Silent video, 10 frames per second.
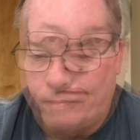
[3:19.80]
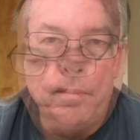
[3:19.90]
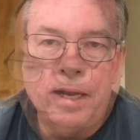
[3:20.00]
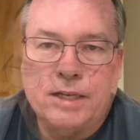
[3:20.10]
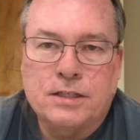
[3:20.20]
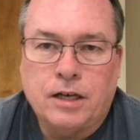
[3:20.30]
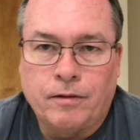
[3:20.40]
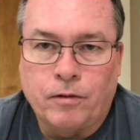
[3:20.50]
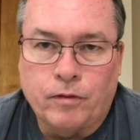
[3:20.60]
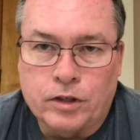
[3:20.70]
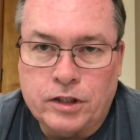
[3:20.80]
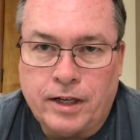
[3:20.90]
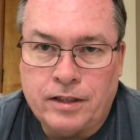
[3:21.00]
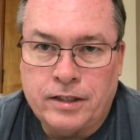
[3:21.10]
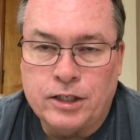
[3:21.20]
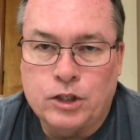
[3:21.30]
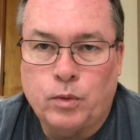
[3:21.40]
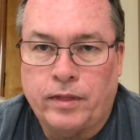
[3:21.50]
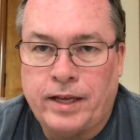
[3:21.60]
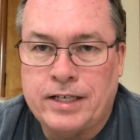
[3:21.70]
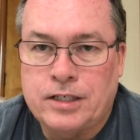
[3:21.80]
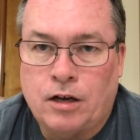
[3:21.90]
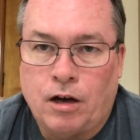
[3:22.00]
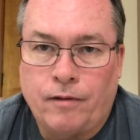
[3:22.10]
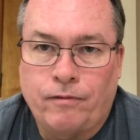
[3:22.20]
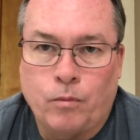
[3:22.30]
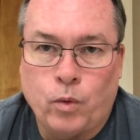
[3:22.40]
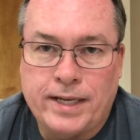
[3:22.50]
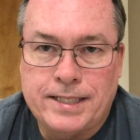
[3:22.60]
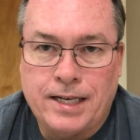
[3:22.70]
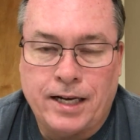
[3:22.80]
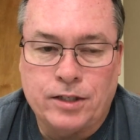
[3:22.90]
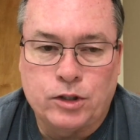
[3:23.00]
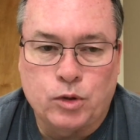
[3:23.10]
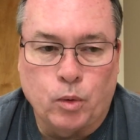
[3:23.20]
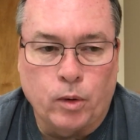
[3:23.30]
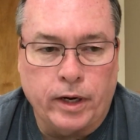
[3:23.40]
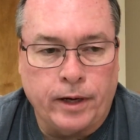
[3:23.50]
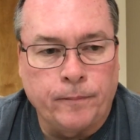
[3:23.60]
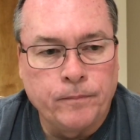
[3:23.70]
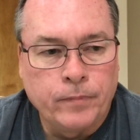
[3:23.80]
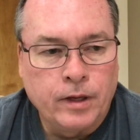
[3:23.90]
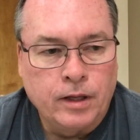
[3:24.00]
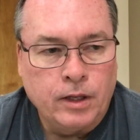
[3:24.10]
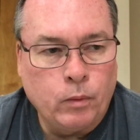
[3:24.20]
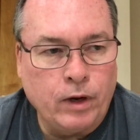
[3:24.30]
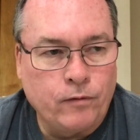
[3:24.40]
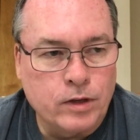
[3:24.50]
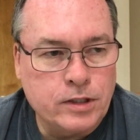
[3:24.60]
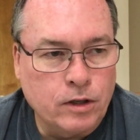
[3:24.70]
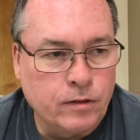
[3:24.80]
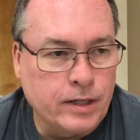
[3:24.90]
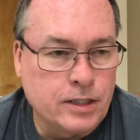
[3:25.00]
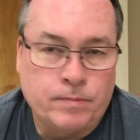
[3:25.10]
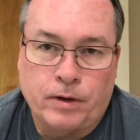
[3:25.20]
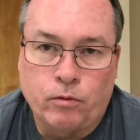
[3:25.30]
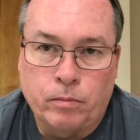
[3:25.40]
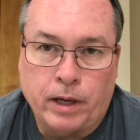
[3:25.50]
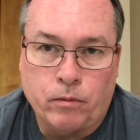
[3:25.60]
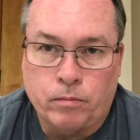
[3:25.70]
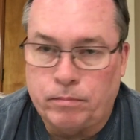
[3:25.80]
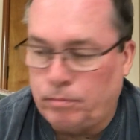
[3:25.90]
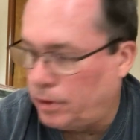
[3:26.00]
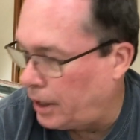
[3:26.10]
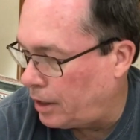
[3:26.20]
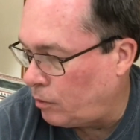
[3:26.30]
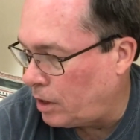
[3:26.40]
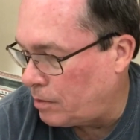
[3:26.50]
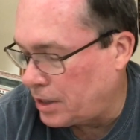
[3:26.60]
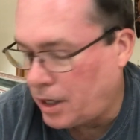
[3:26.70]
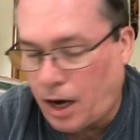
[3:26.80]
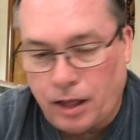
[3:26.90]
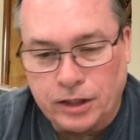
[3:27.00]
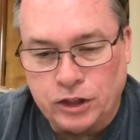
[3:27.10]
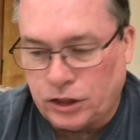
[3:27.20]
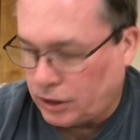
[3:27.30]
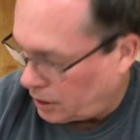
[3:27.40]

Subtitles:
My next cover version deals with a song from West Side Story. And when I first heard this, my roommate played it when I was in college,